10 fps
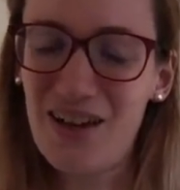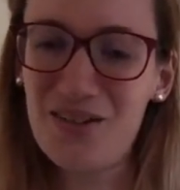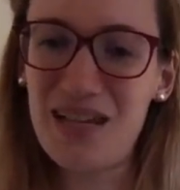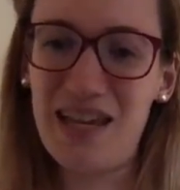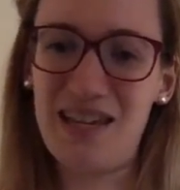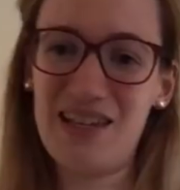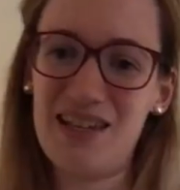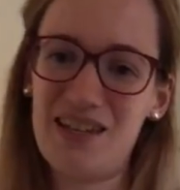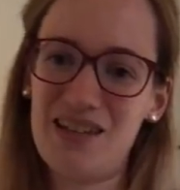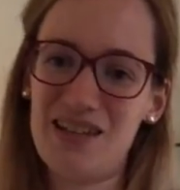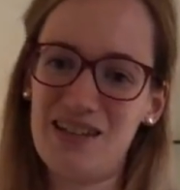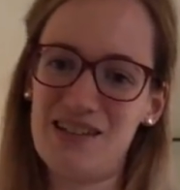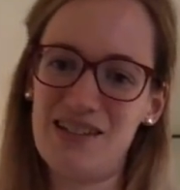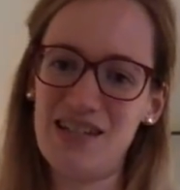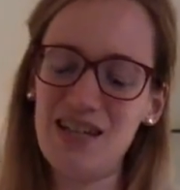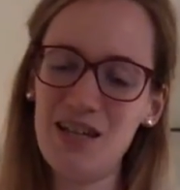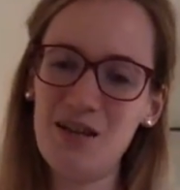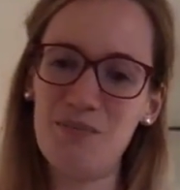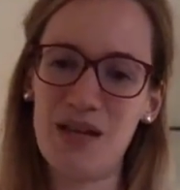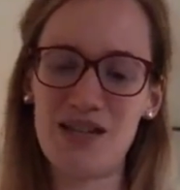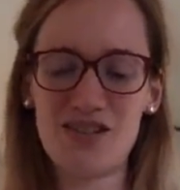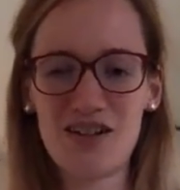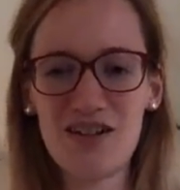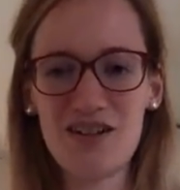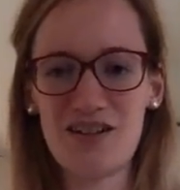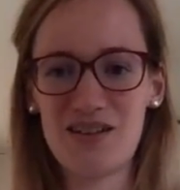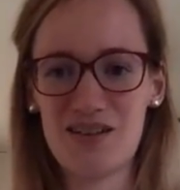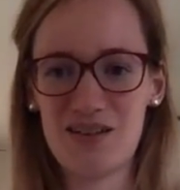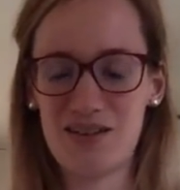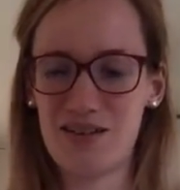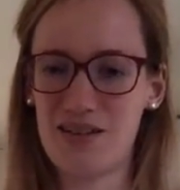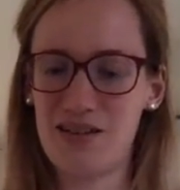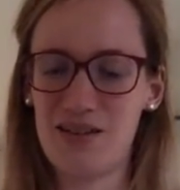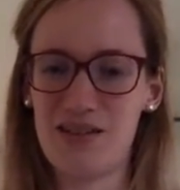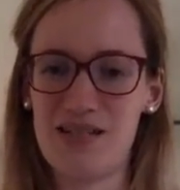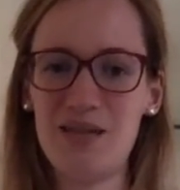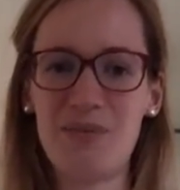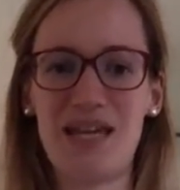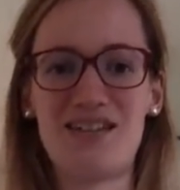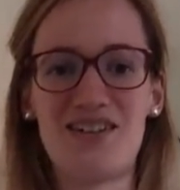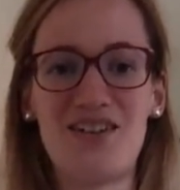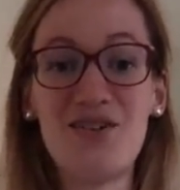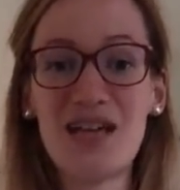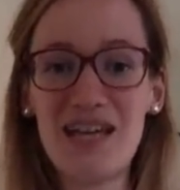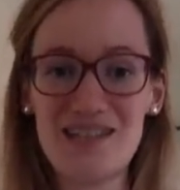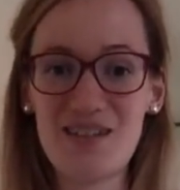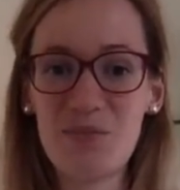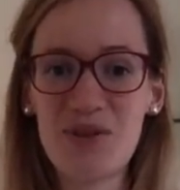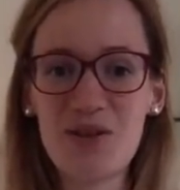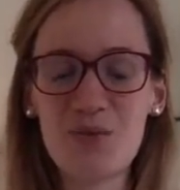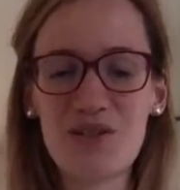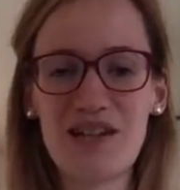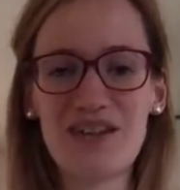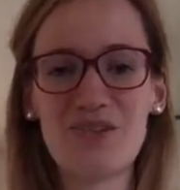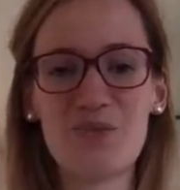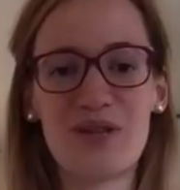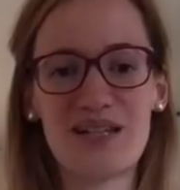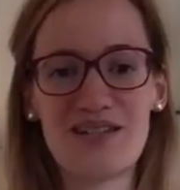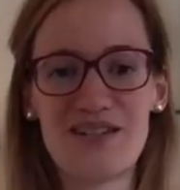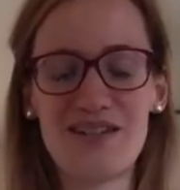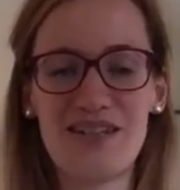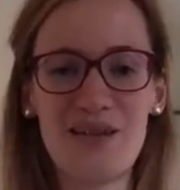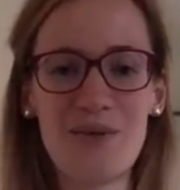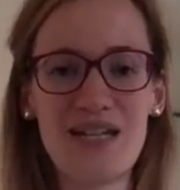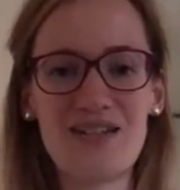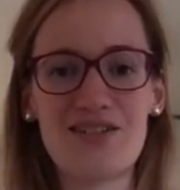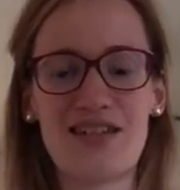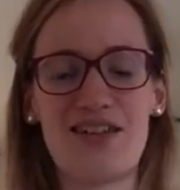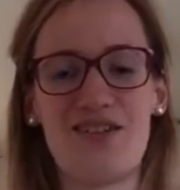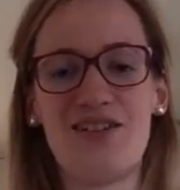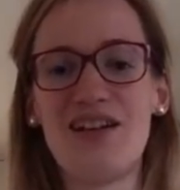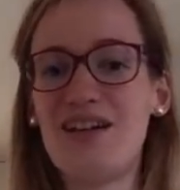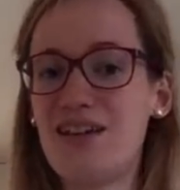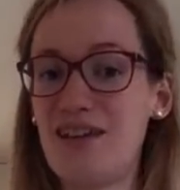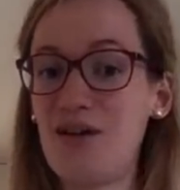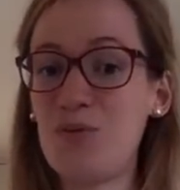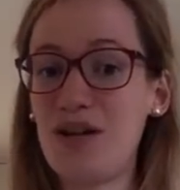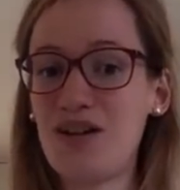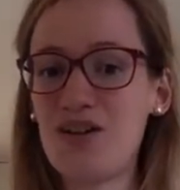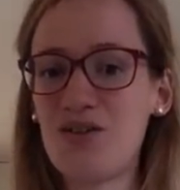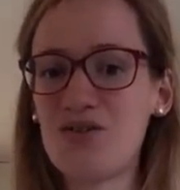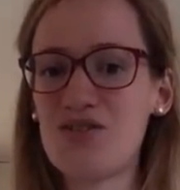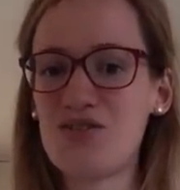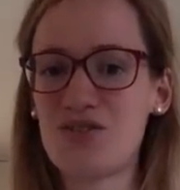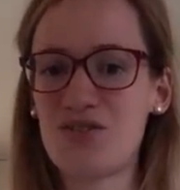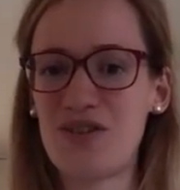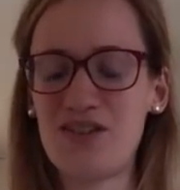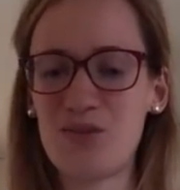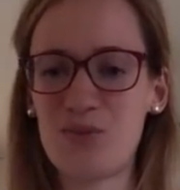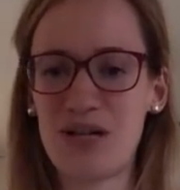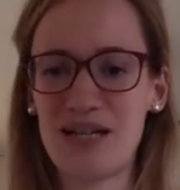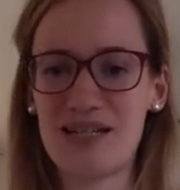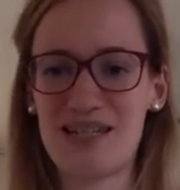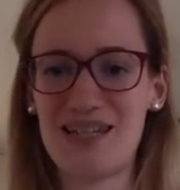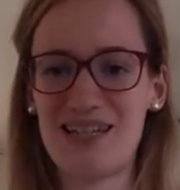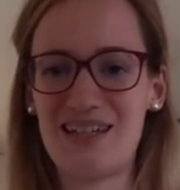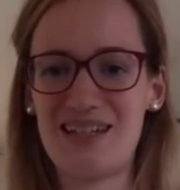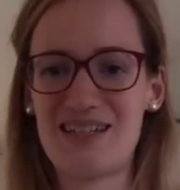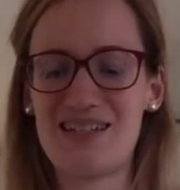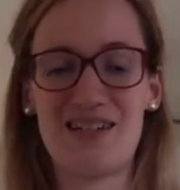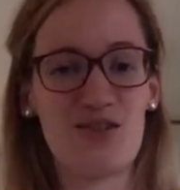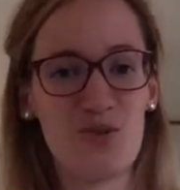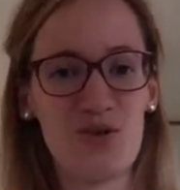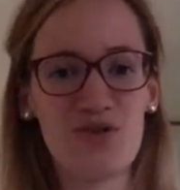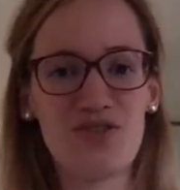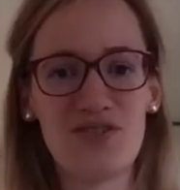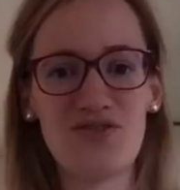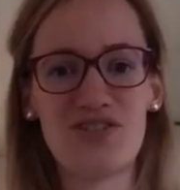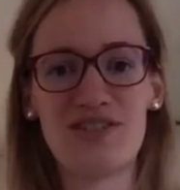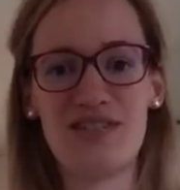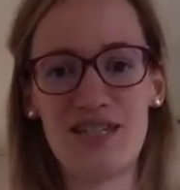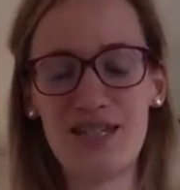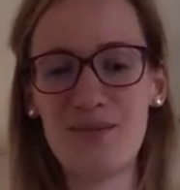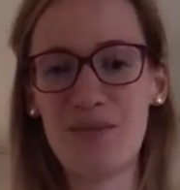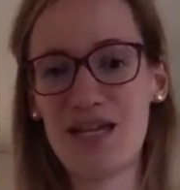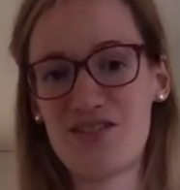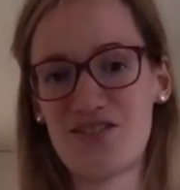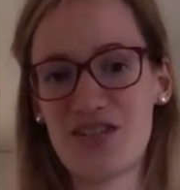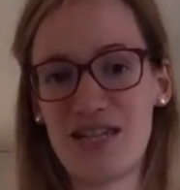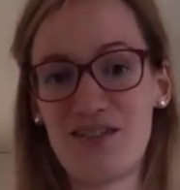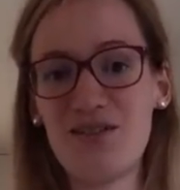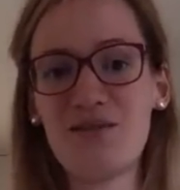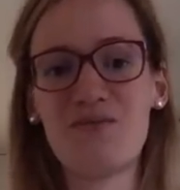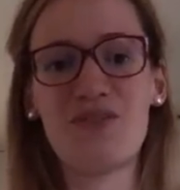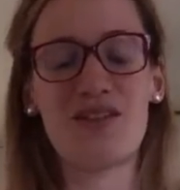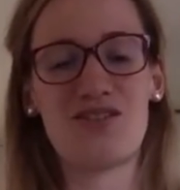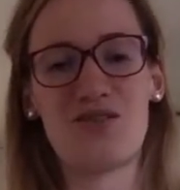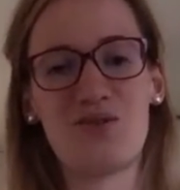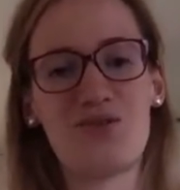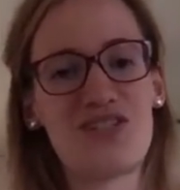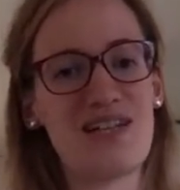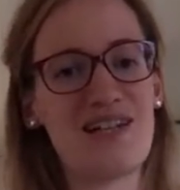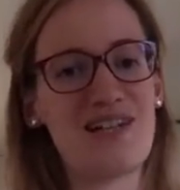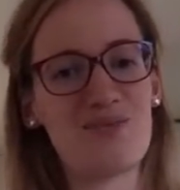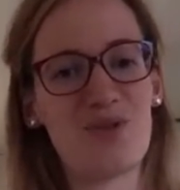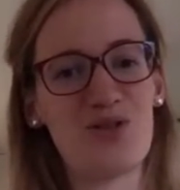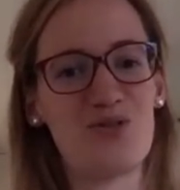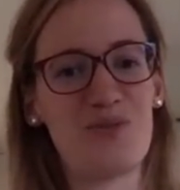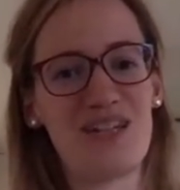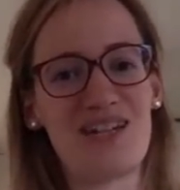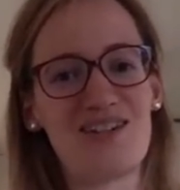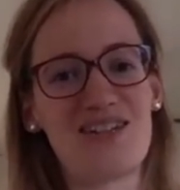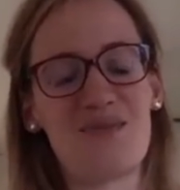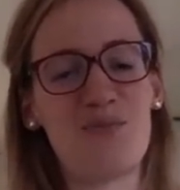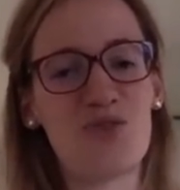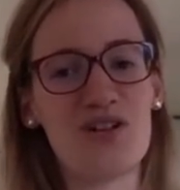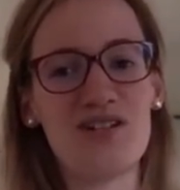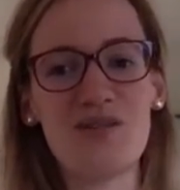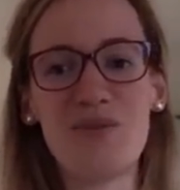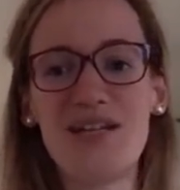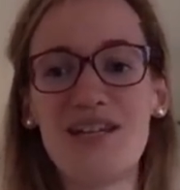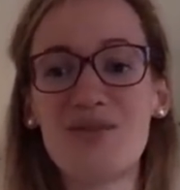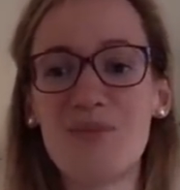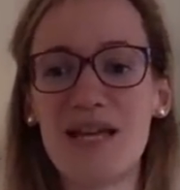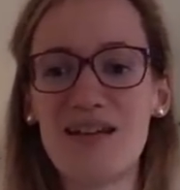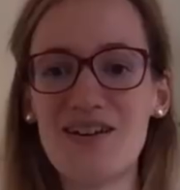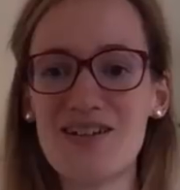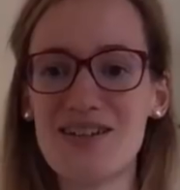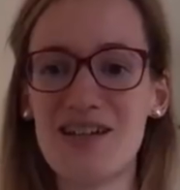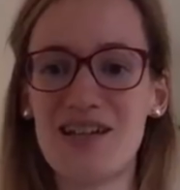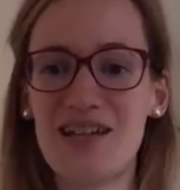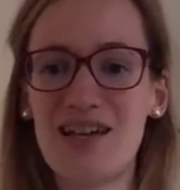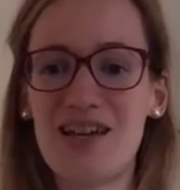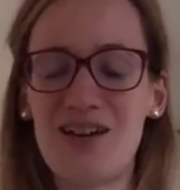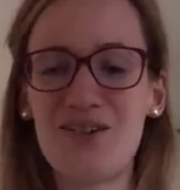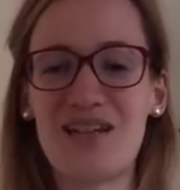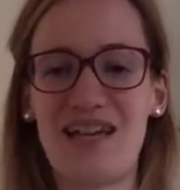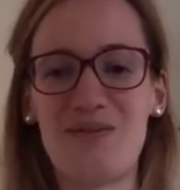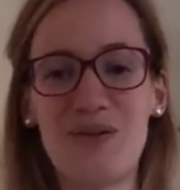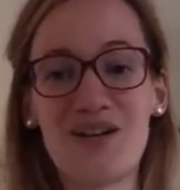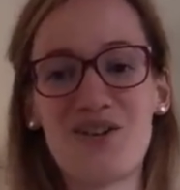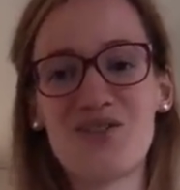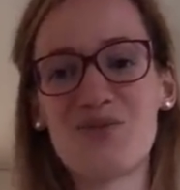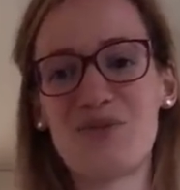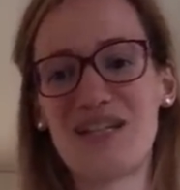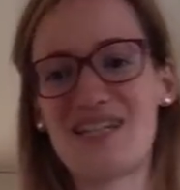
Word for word: Okay, D major, D major. Okay, somebody would like to practice the D major skill. Now we are going to try to practice the two octave D major skill to challenge both beginners and more intermediate players? Okay, we are going to